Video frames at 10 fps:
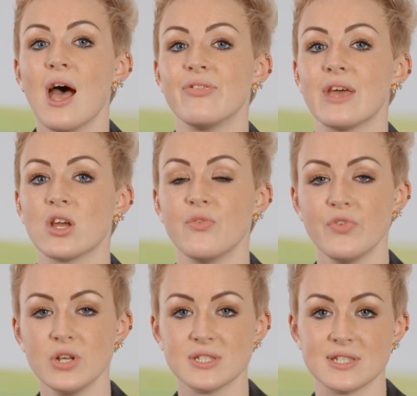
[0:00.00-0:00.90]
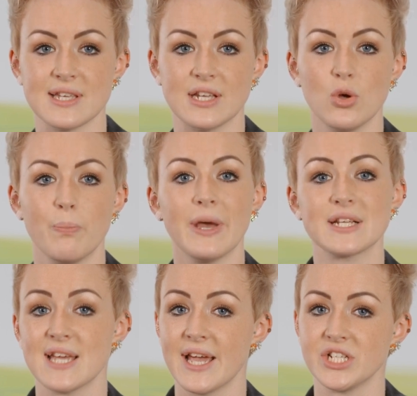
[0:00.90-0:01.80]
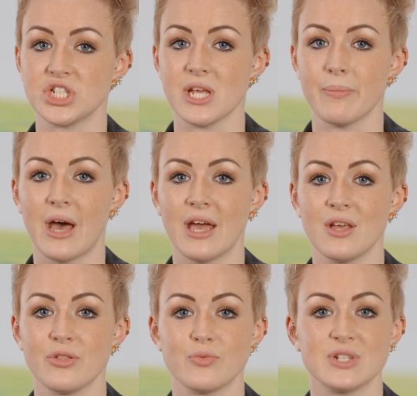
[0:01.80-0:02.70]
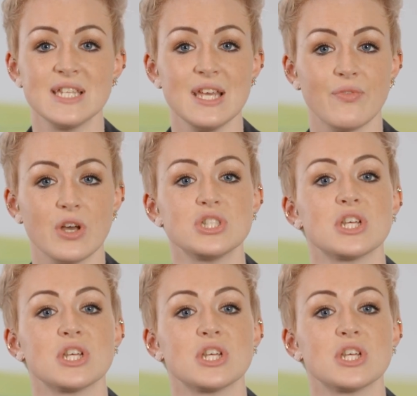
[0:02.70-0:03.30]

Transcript: and then converts the signal back to HDMI at the receiver